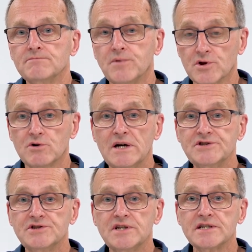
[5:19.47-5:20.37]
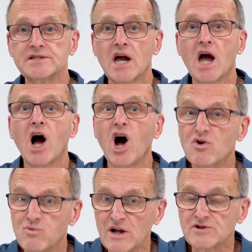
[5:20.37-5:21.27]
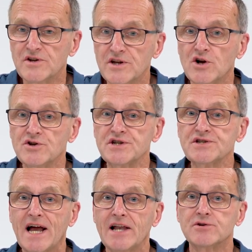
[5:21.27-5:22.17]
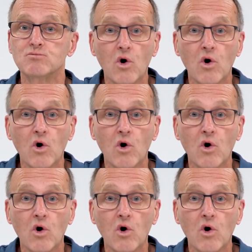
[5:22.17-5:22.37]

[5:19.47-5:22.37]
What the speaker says: But the question is, how well do they understand